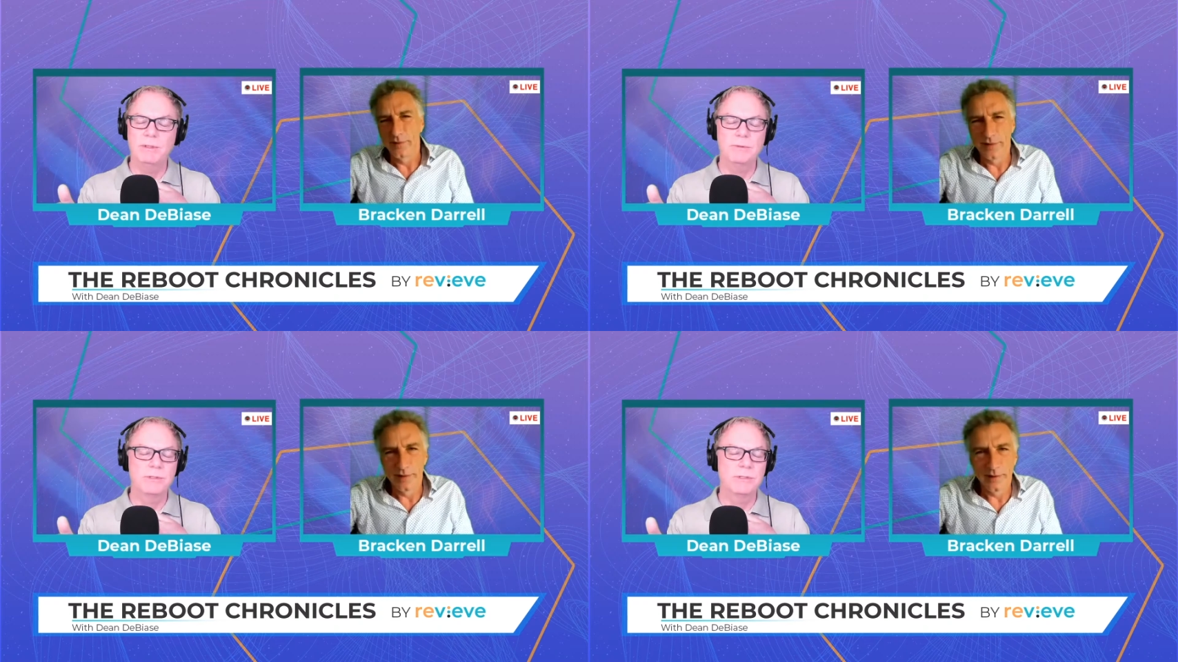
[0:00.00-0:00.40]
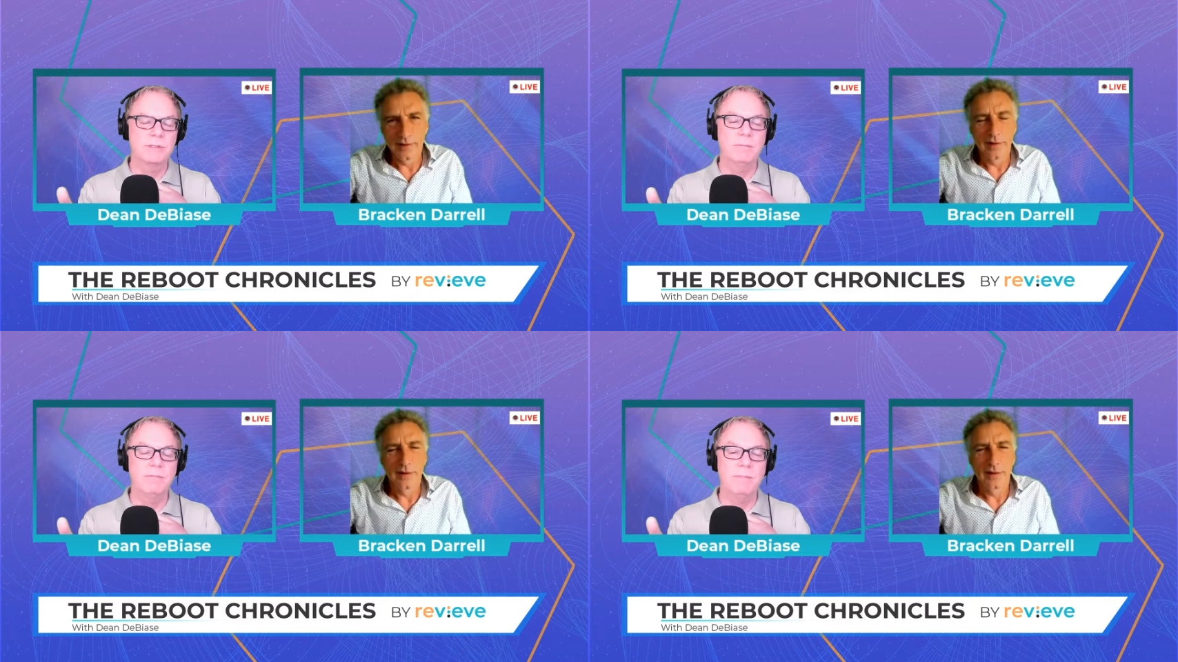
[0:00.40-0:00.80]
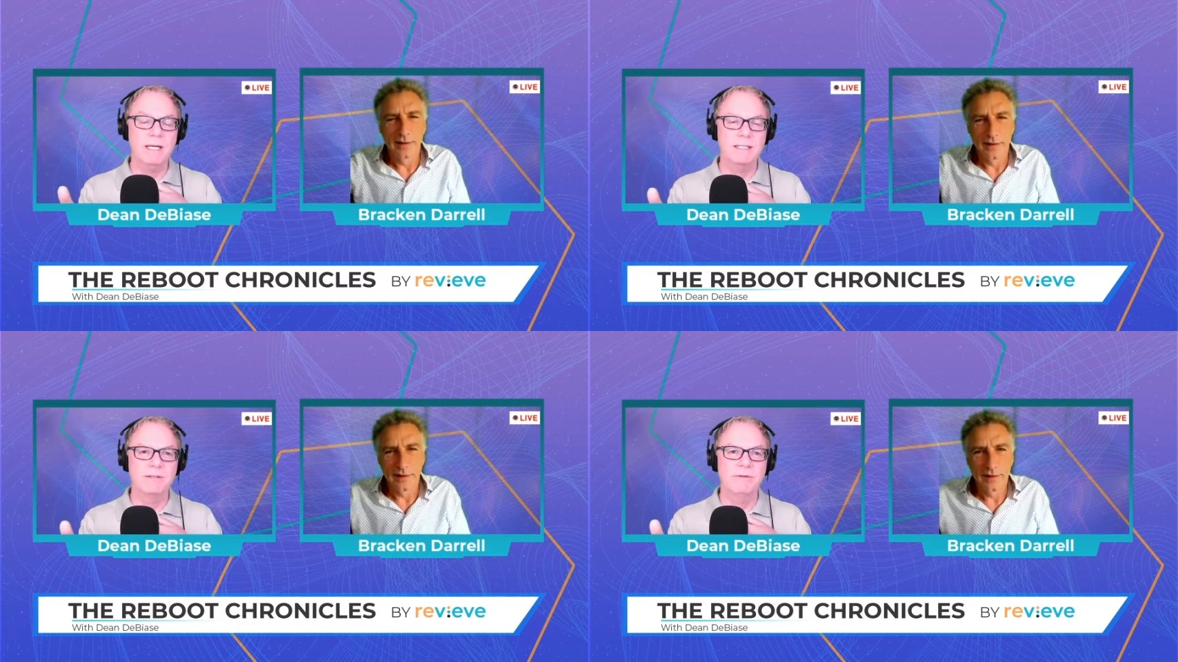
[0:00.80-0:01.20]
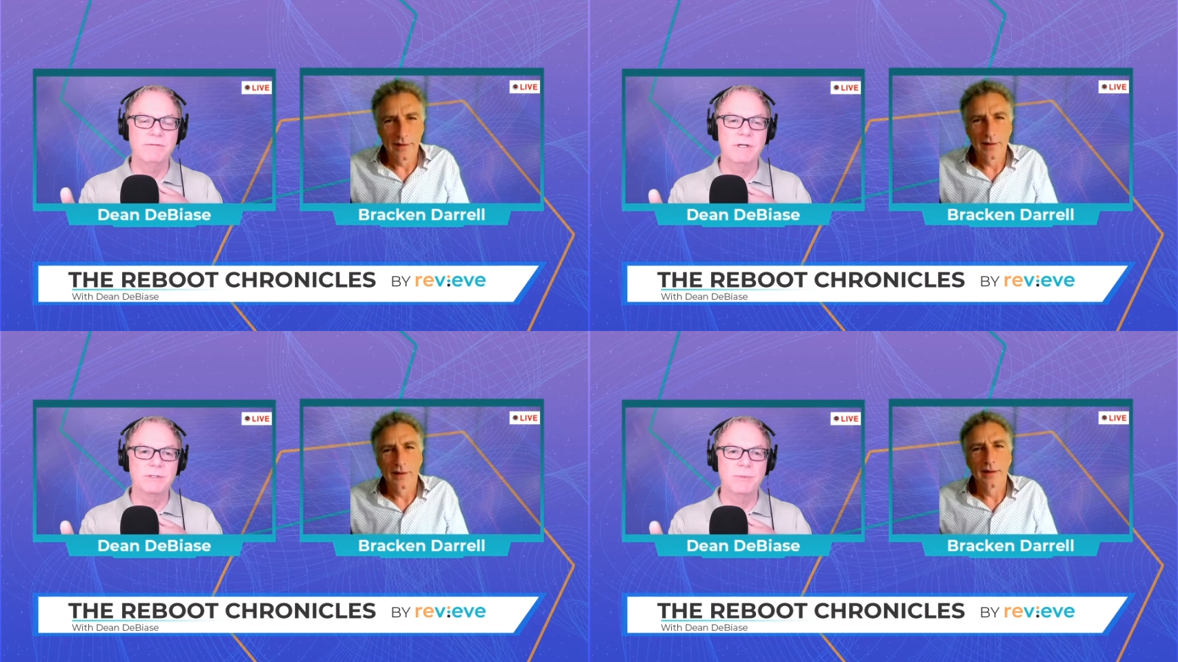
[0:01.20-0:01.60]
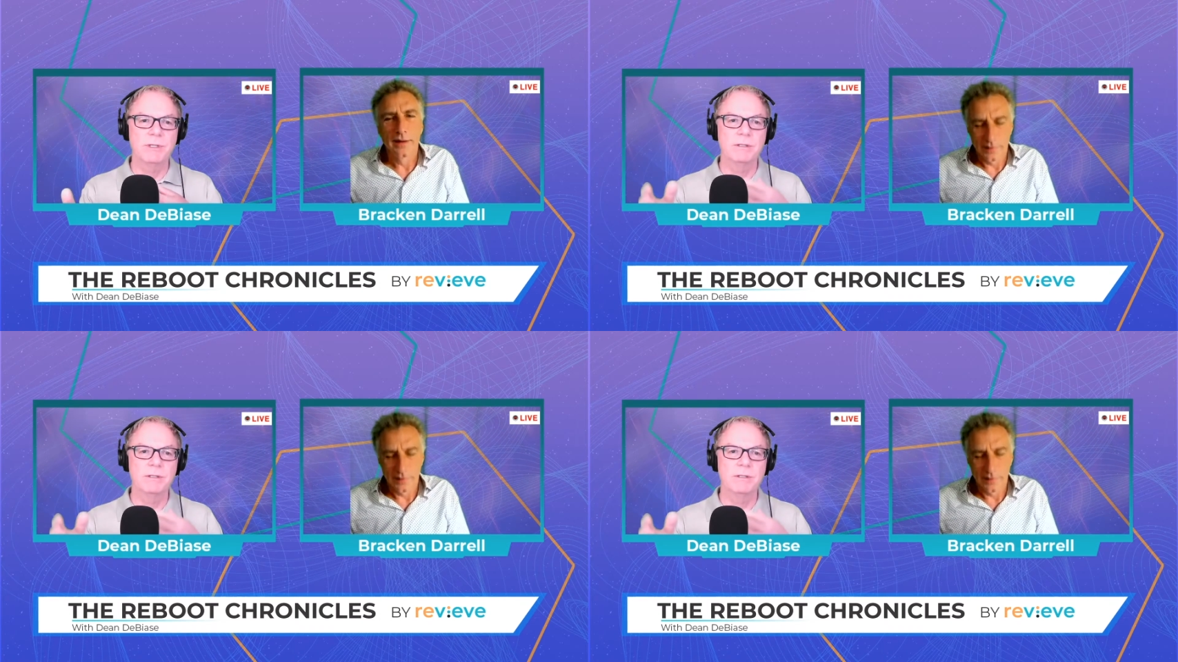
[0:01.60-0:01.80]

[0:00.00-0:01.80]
Speaker 1: it was still massive investment.